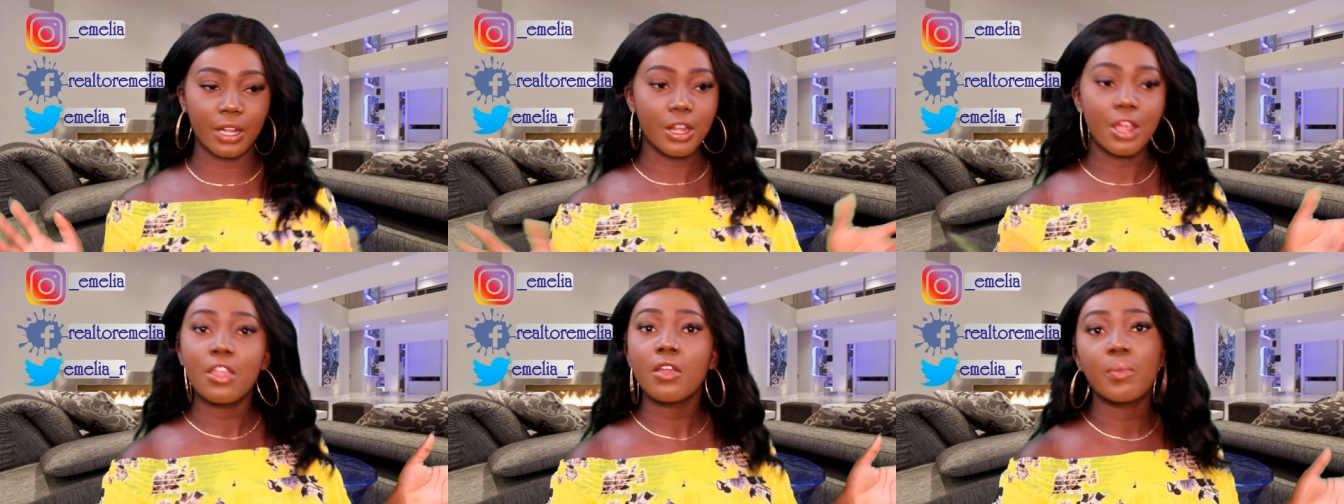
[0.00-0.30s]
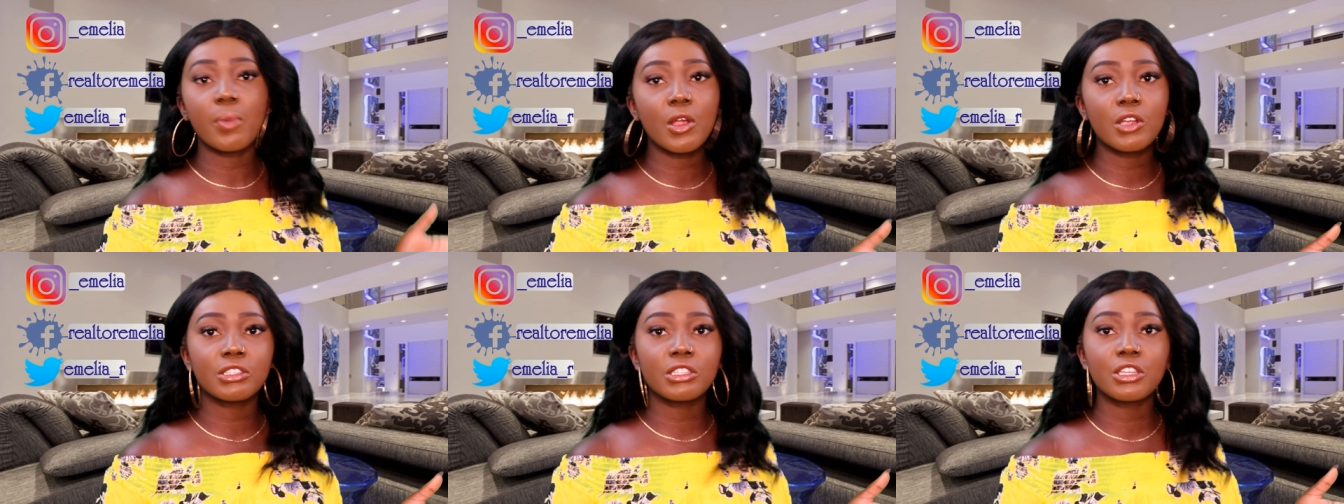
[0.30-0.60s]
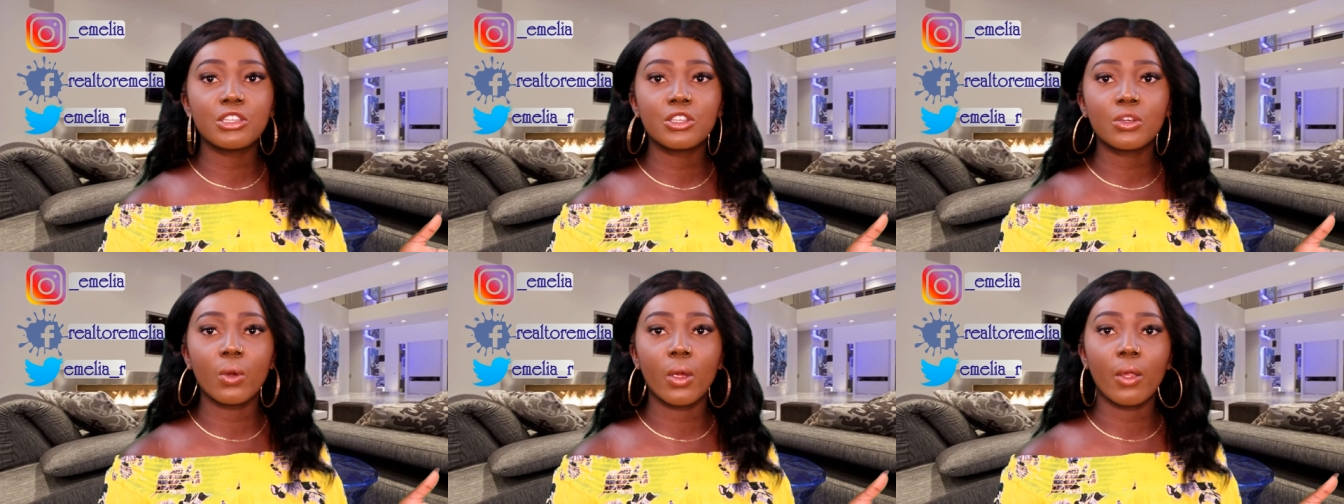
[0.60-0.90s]
another
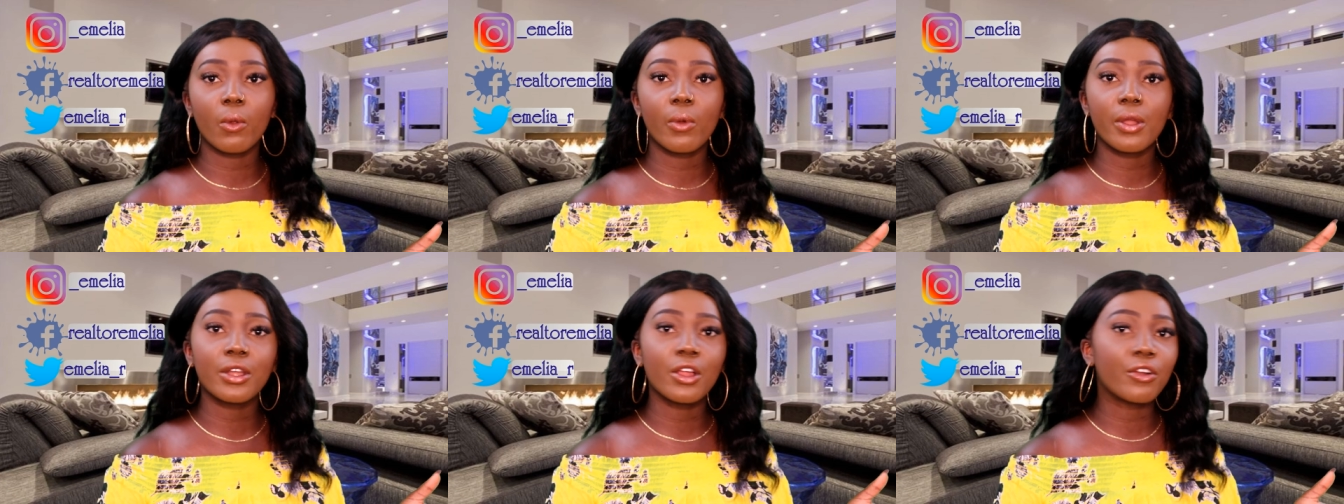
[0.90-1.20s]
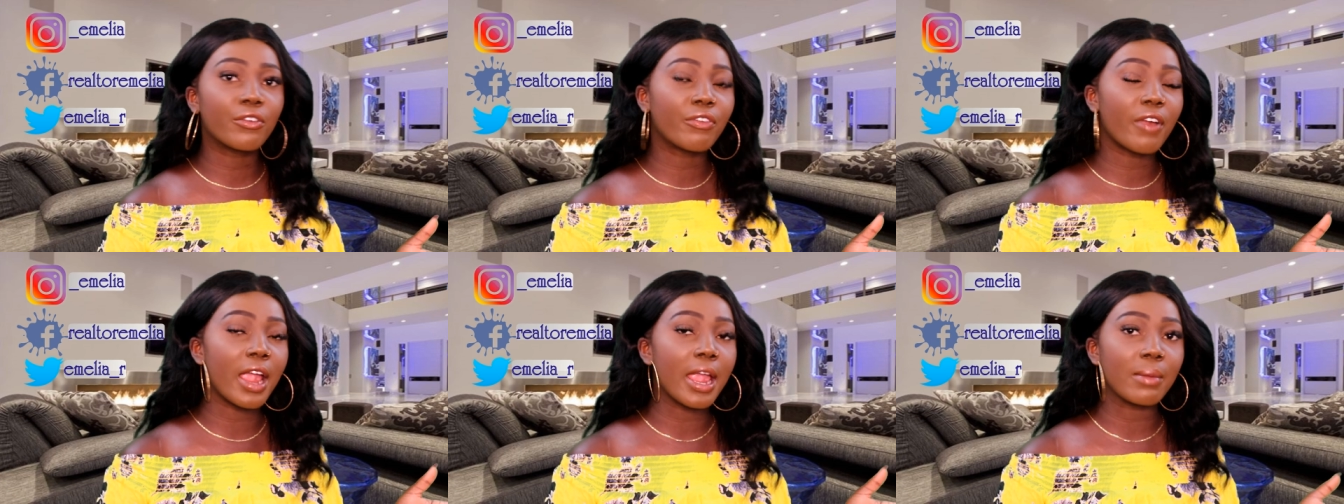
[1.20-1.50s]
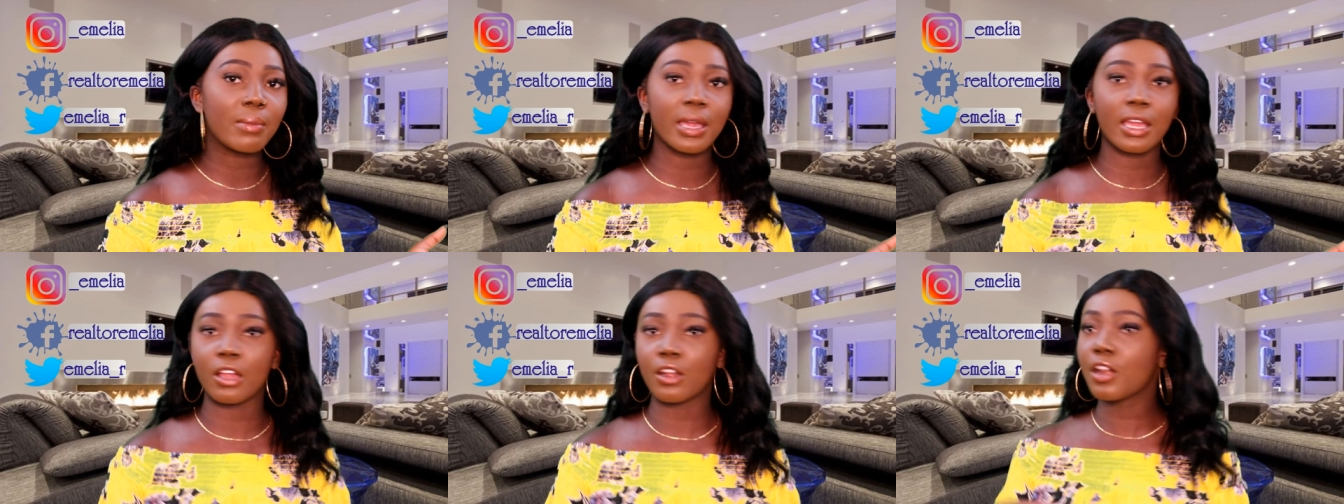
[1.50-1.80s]
person doing window
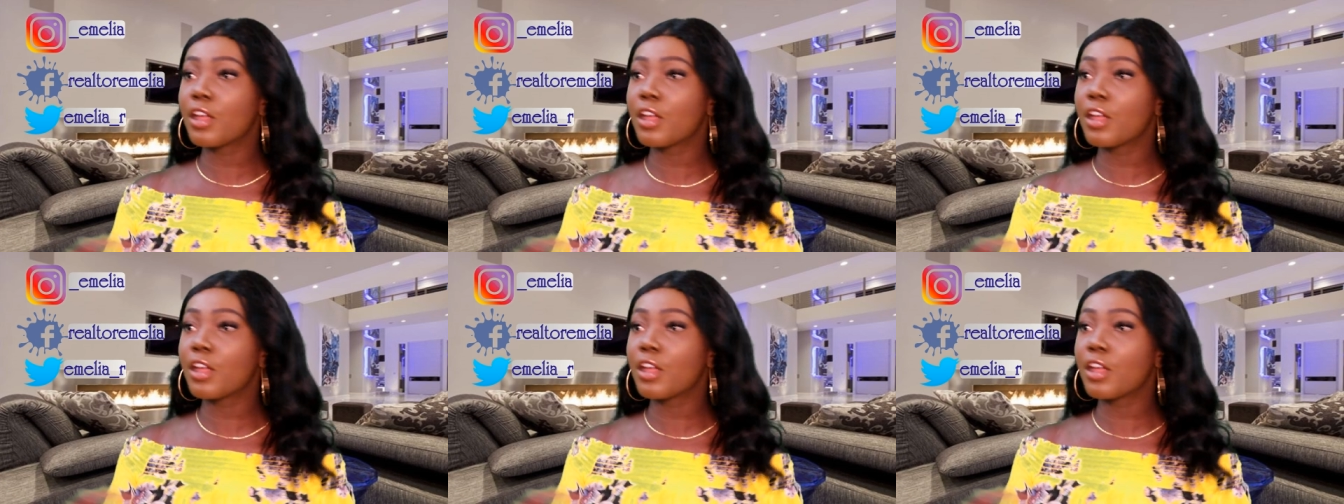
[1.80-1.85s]
framing,